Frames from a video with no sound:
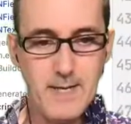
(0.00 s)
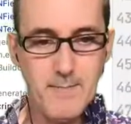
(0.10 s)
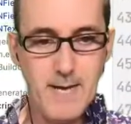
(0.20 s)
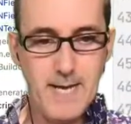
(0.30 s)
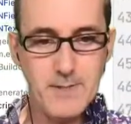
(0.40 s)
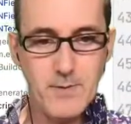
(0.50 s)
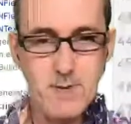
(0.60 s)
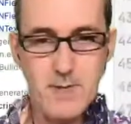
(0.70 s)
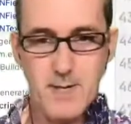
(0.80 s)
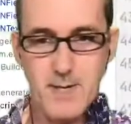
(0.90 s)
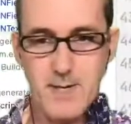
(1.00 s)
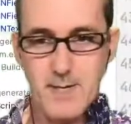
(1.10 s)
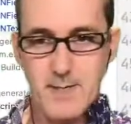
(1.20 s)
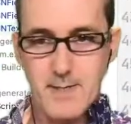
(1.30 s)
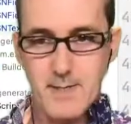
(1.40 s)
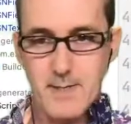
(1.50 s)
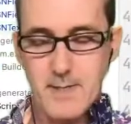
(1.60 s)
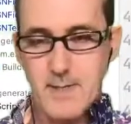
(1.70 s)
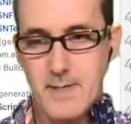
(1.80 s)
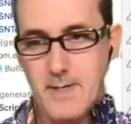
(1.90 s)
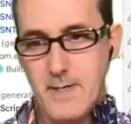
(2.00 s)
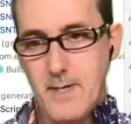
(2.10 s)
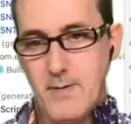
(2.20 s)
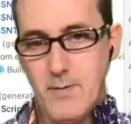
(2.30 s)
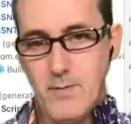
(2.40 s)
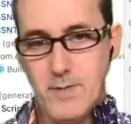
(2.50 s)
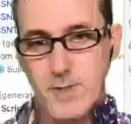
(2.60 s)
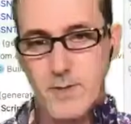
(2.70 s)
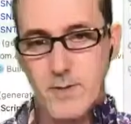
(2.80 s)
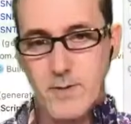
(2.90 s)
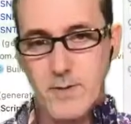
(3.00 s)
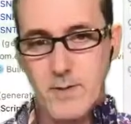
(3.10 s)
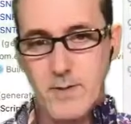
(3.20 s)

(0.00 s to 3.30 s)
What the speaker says: a mask or not. It will return